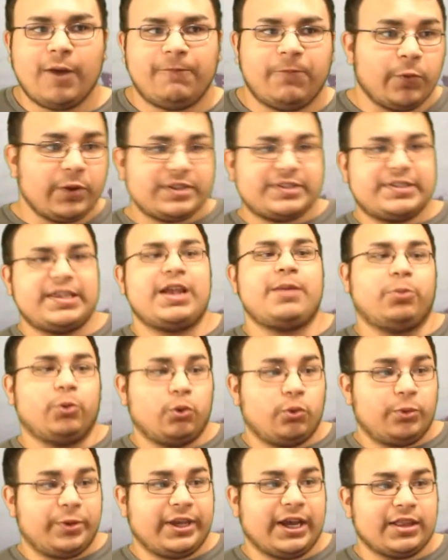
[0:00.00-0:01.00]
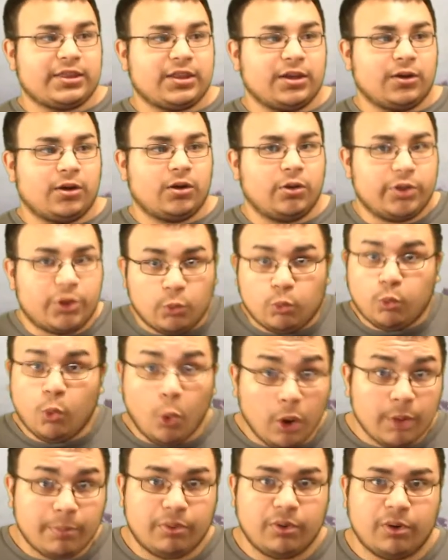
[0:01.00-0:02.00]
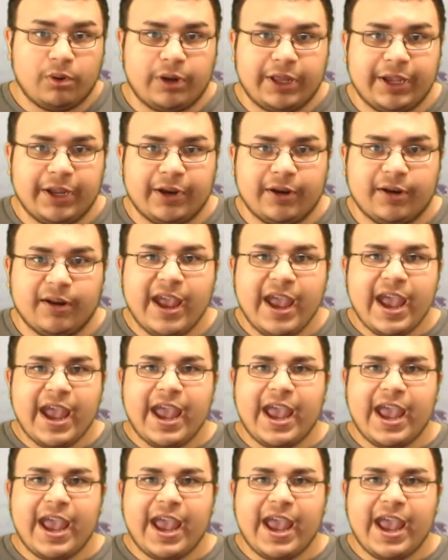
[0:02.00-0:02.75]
For example, we got the Warbird here,